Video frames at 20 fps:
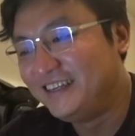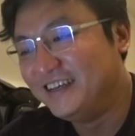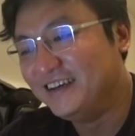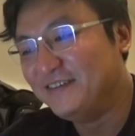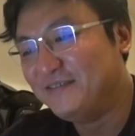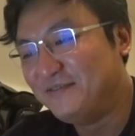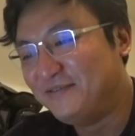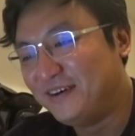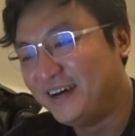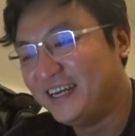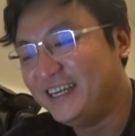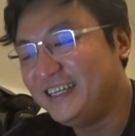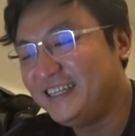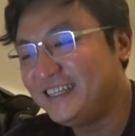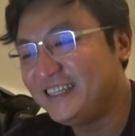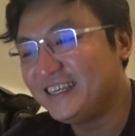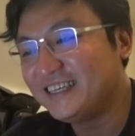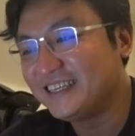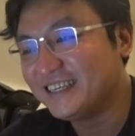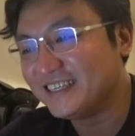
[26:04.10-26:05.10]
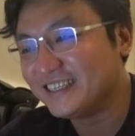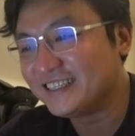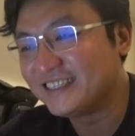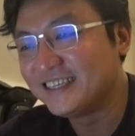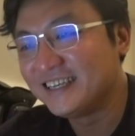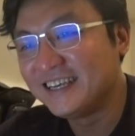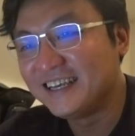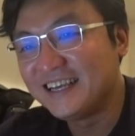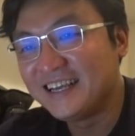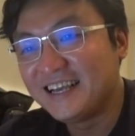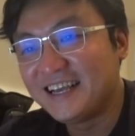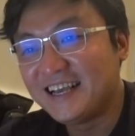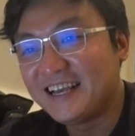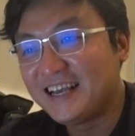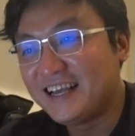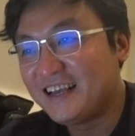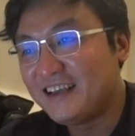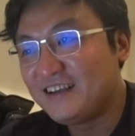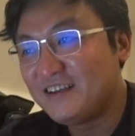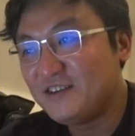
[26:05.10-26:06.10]
funny thing is,
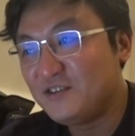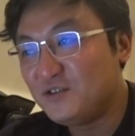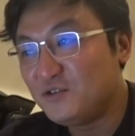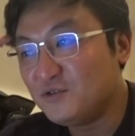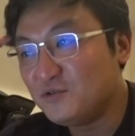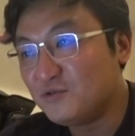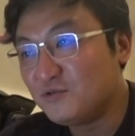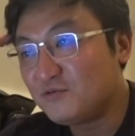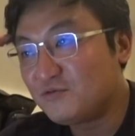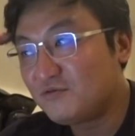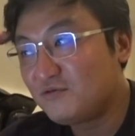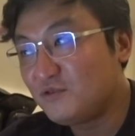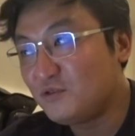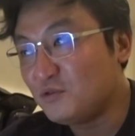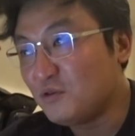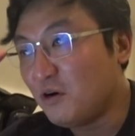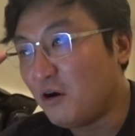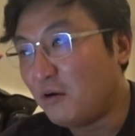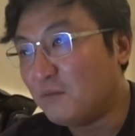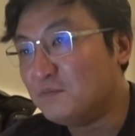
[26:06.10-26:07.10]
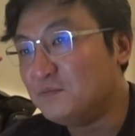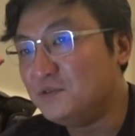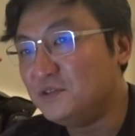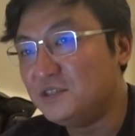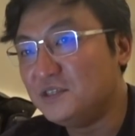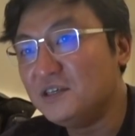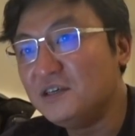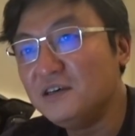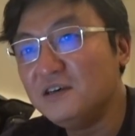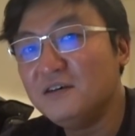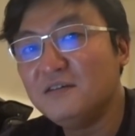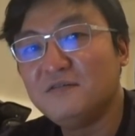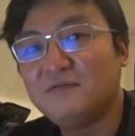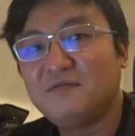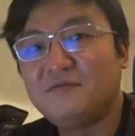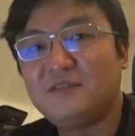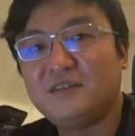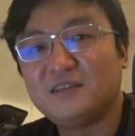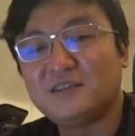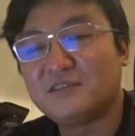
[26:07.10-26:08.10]
you observe
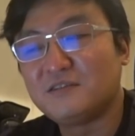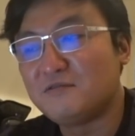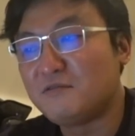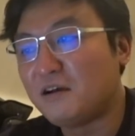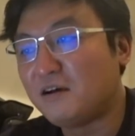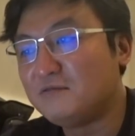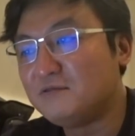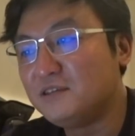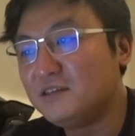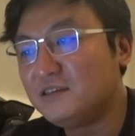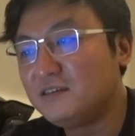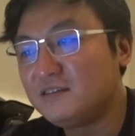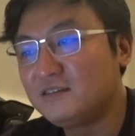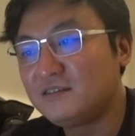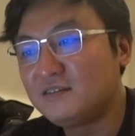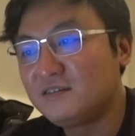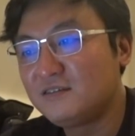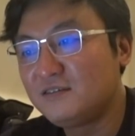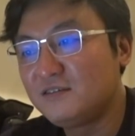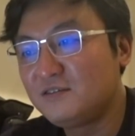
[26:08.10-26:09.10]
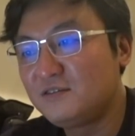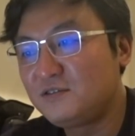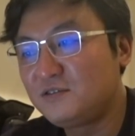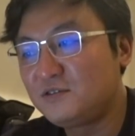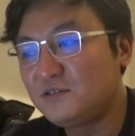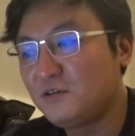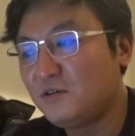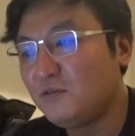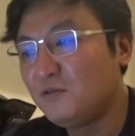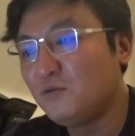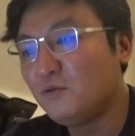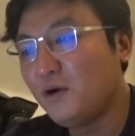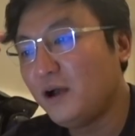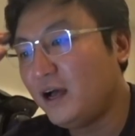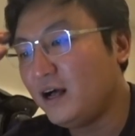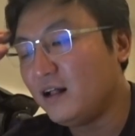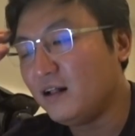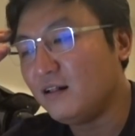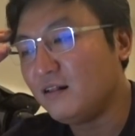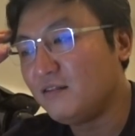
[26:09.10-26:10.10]
the surrounding so
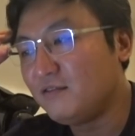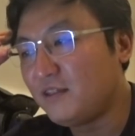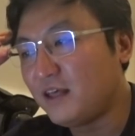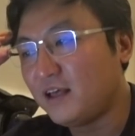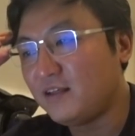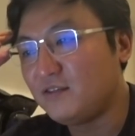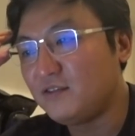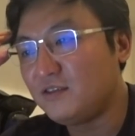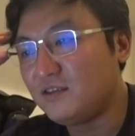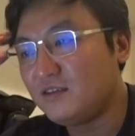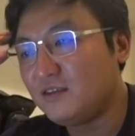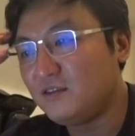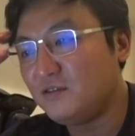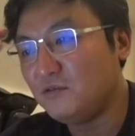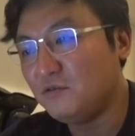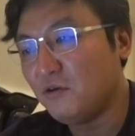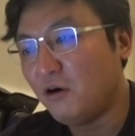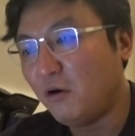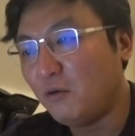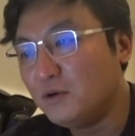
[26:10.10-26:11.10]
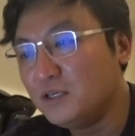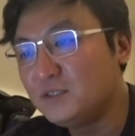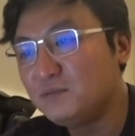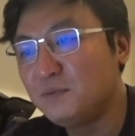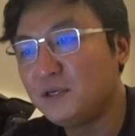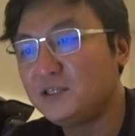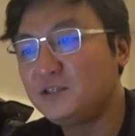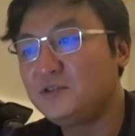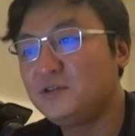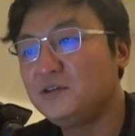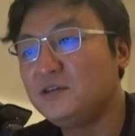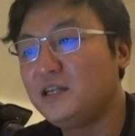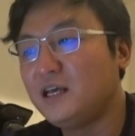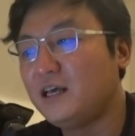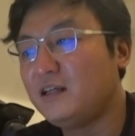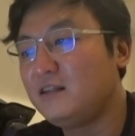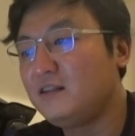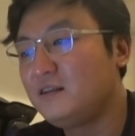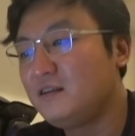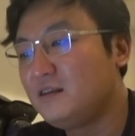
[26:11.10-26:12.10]
well that you always make sure that
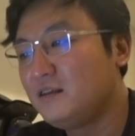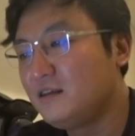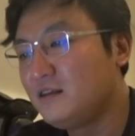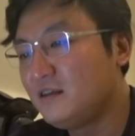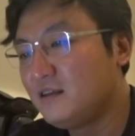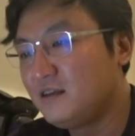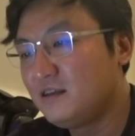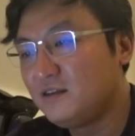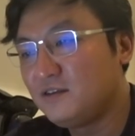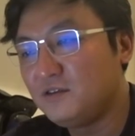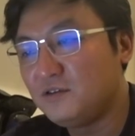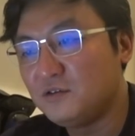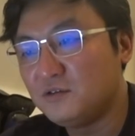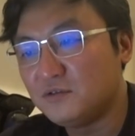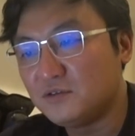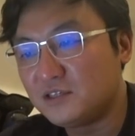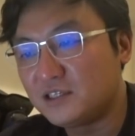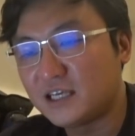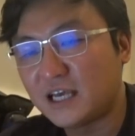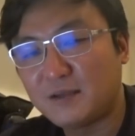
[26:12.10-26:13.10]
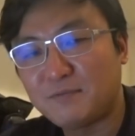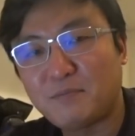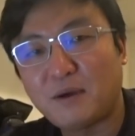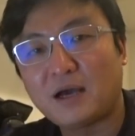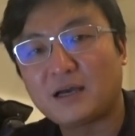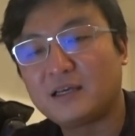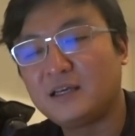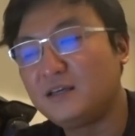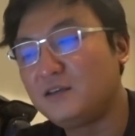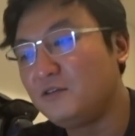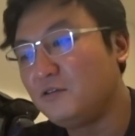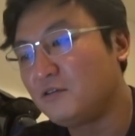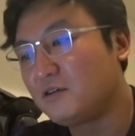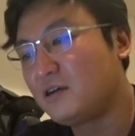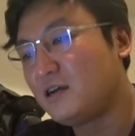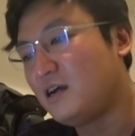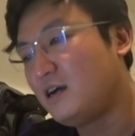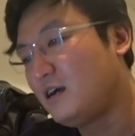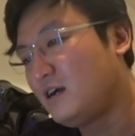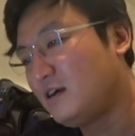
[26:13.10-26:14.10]
you side parking your
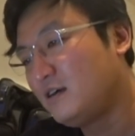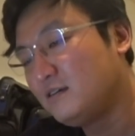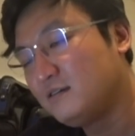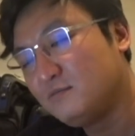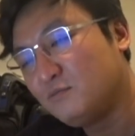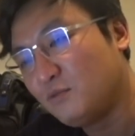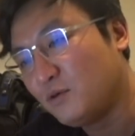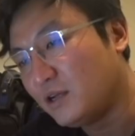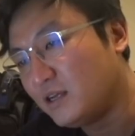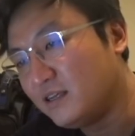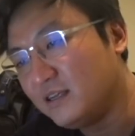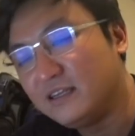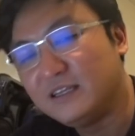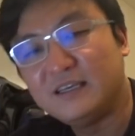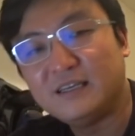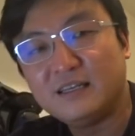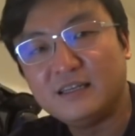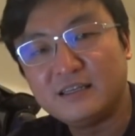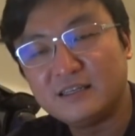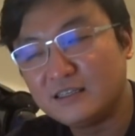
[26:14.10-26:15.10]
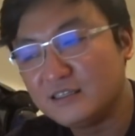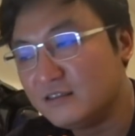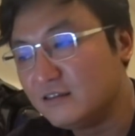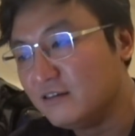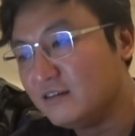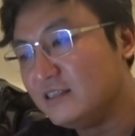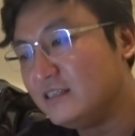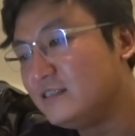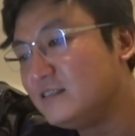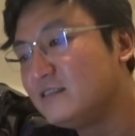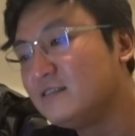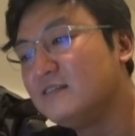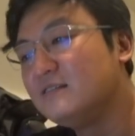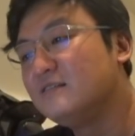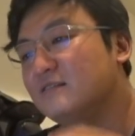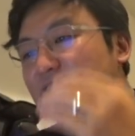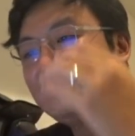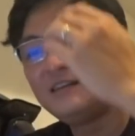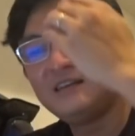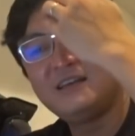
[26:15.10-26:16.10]
car, whether illegal or legal,
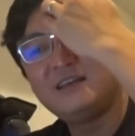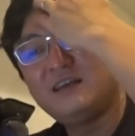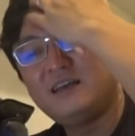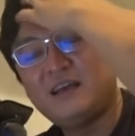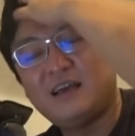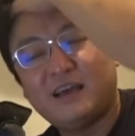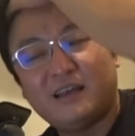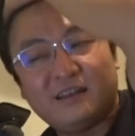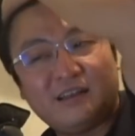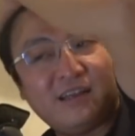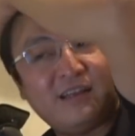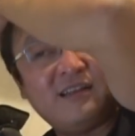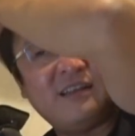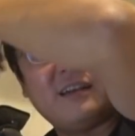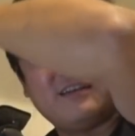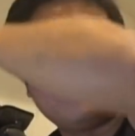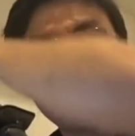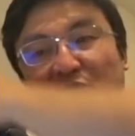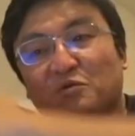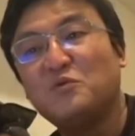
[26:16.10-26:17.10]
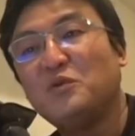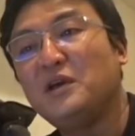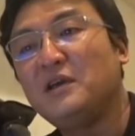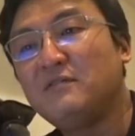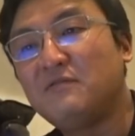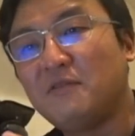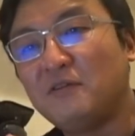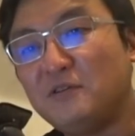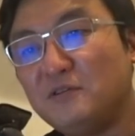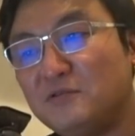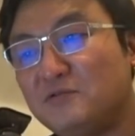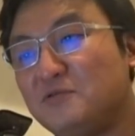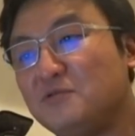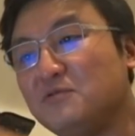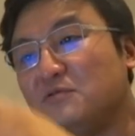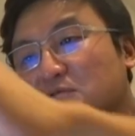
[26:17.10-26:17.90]
and then there's a way for you to,